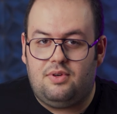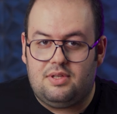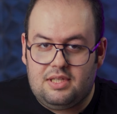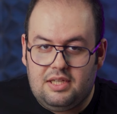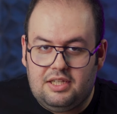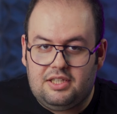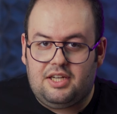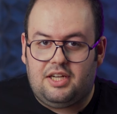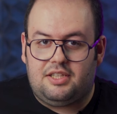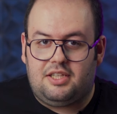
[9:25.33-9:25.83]
was
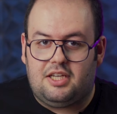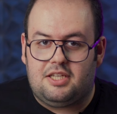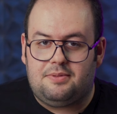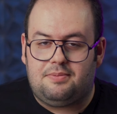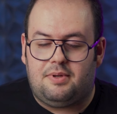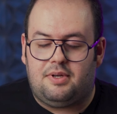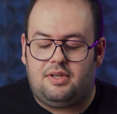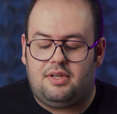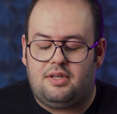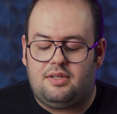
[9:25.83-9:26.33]
a great
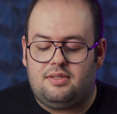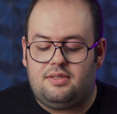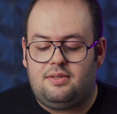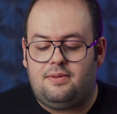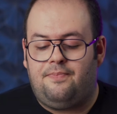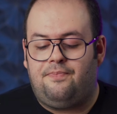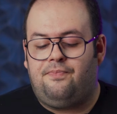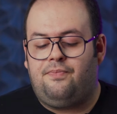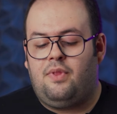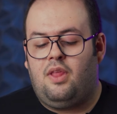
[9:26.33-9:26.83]

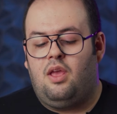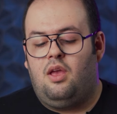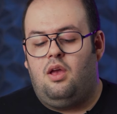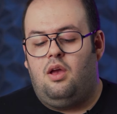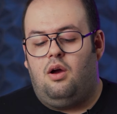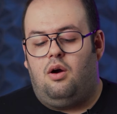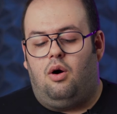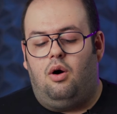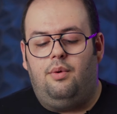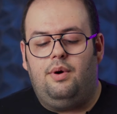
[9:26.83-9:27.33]
experience.
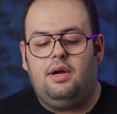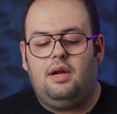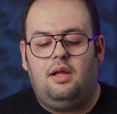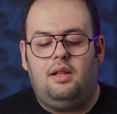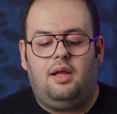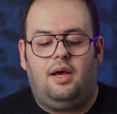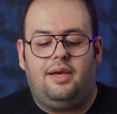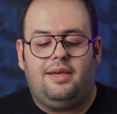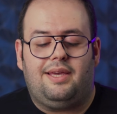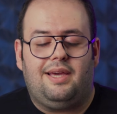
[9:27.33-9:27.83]

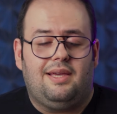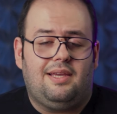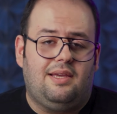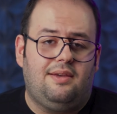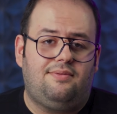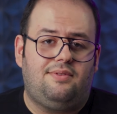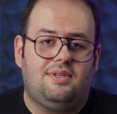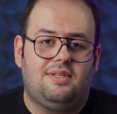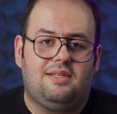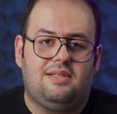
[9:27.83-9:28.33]
Overall, I can
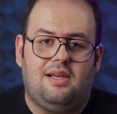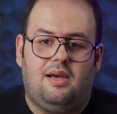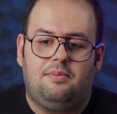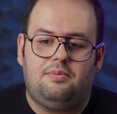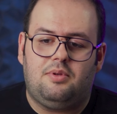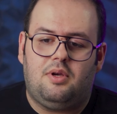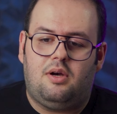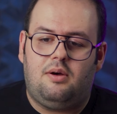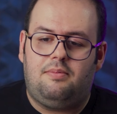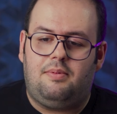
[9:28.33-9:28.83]
give this
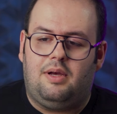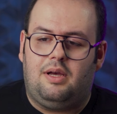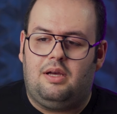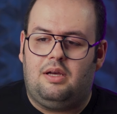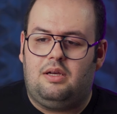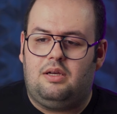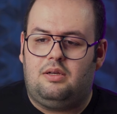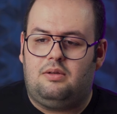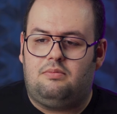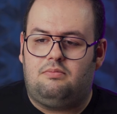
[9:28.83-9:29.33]
laptop
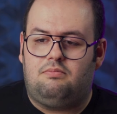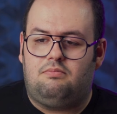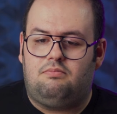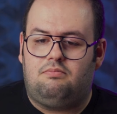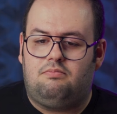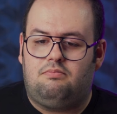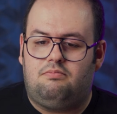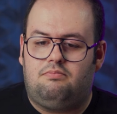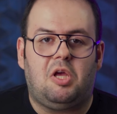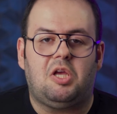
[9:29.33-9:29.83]

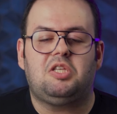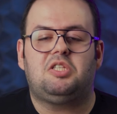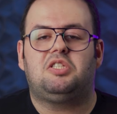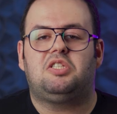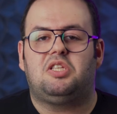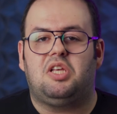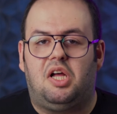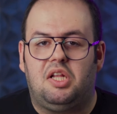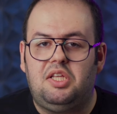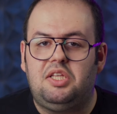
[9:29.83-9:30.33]
a
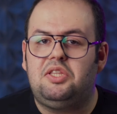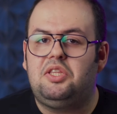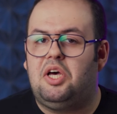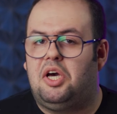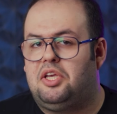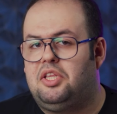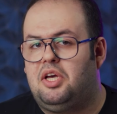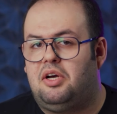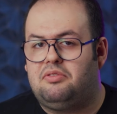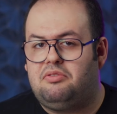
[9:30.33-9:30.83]
solid
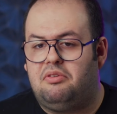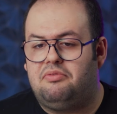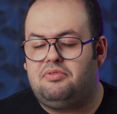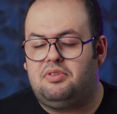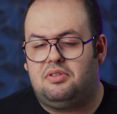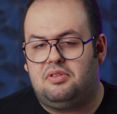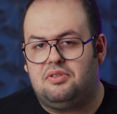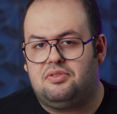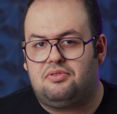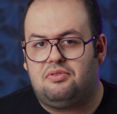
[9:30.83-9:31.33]
9 out of
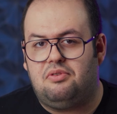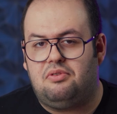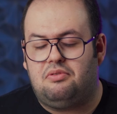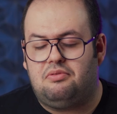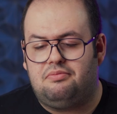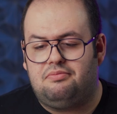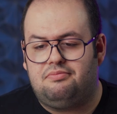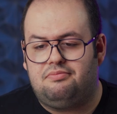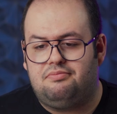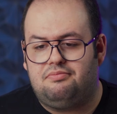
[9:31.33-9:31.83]
10 score,
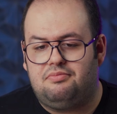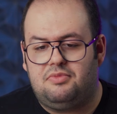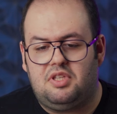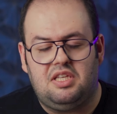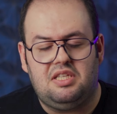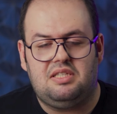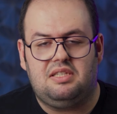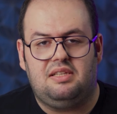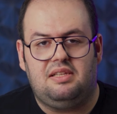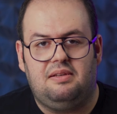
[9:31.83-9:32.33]

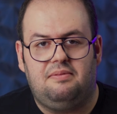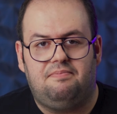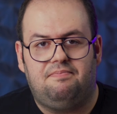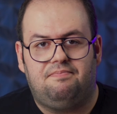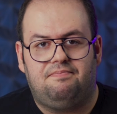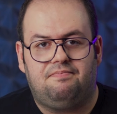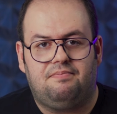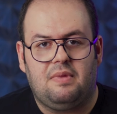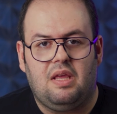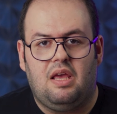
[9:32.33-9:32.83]
easily.
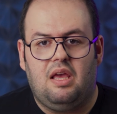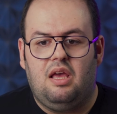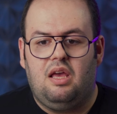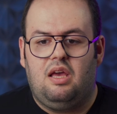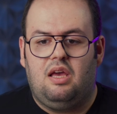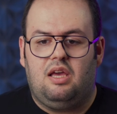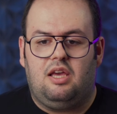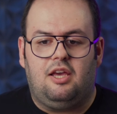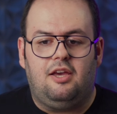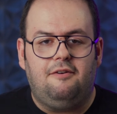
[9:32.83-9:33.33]

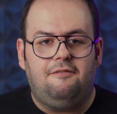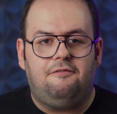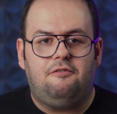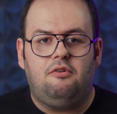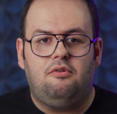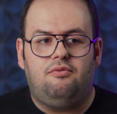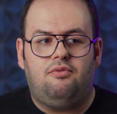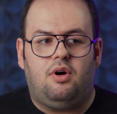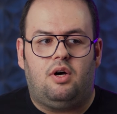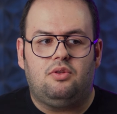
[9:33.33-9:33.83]
If
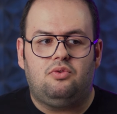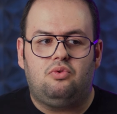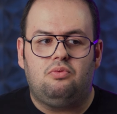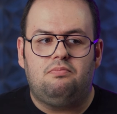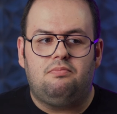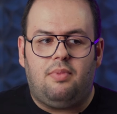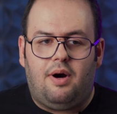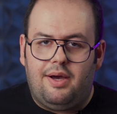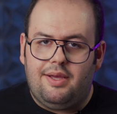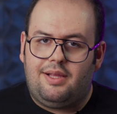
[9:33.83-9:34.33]
you want to
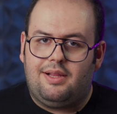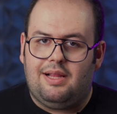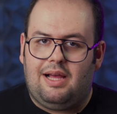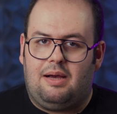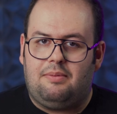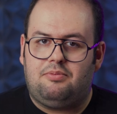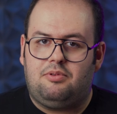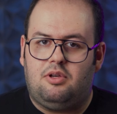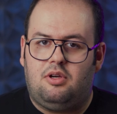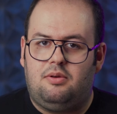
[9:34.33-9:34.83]
buy a
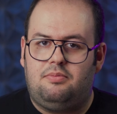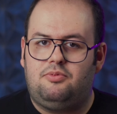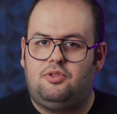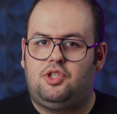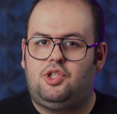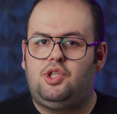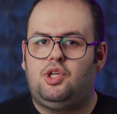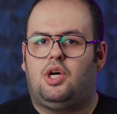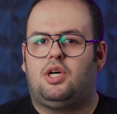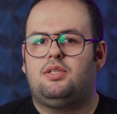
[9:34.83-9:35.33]

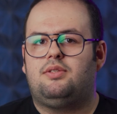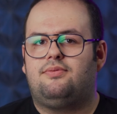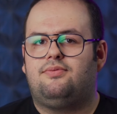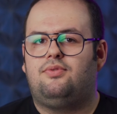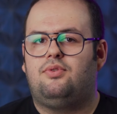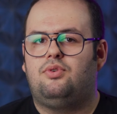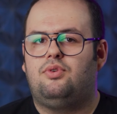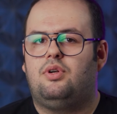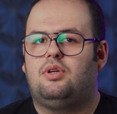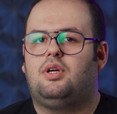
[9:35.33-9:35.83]
laptop just
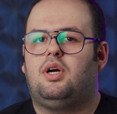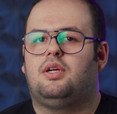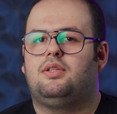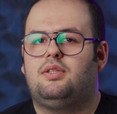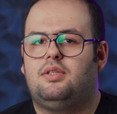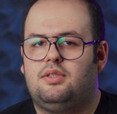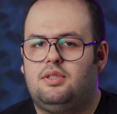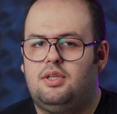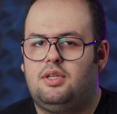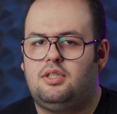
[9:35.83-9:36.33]
for your
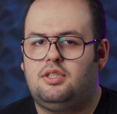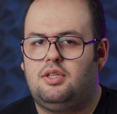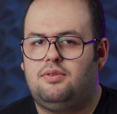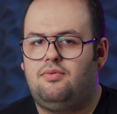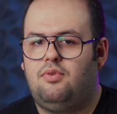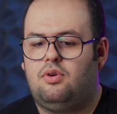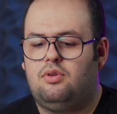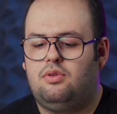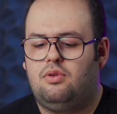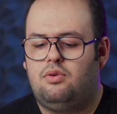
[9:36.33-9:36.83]
content
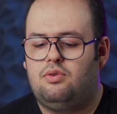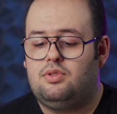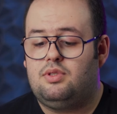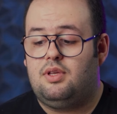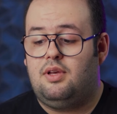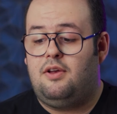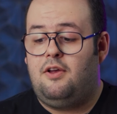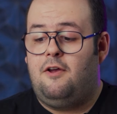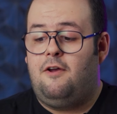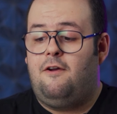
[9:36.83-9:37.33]
creation
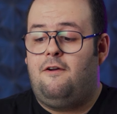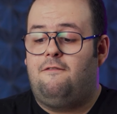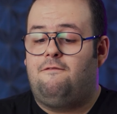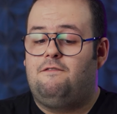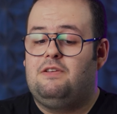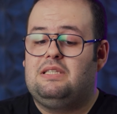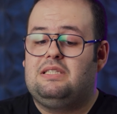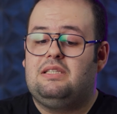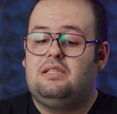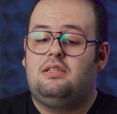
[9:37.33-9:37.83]
workloads
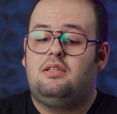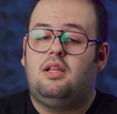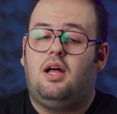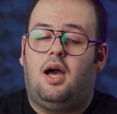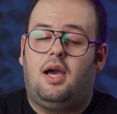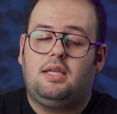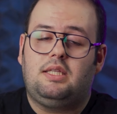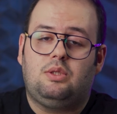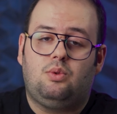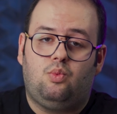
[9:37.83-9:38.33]
with
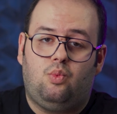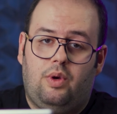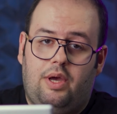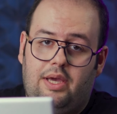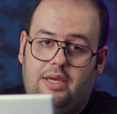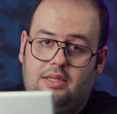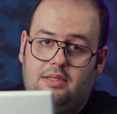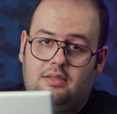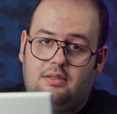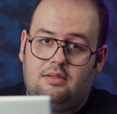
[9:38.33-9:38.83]

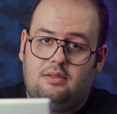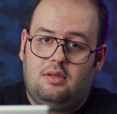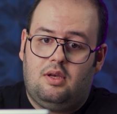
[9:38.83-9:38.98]
lightweight